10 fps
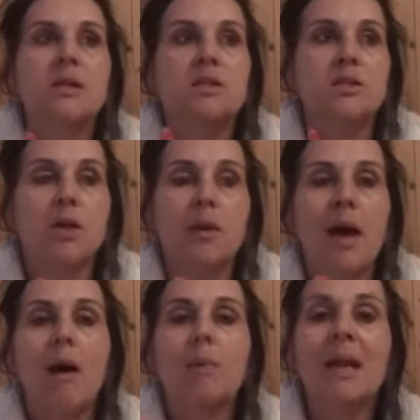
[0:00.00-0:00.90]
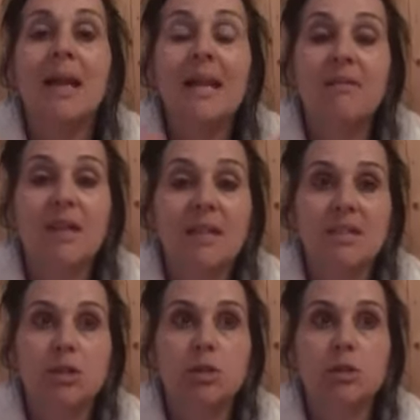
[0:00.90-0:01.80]
So yeah, I'm going to leave that
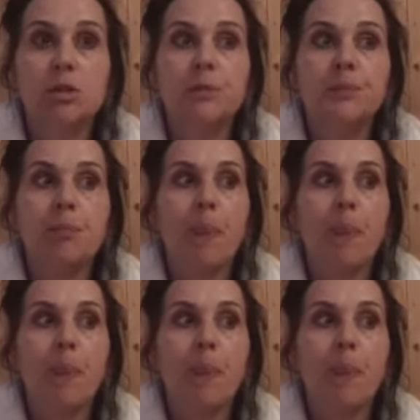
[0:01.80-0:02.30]
digital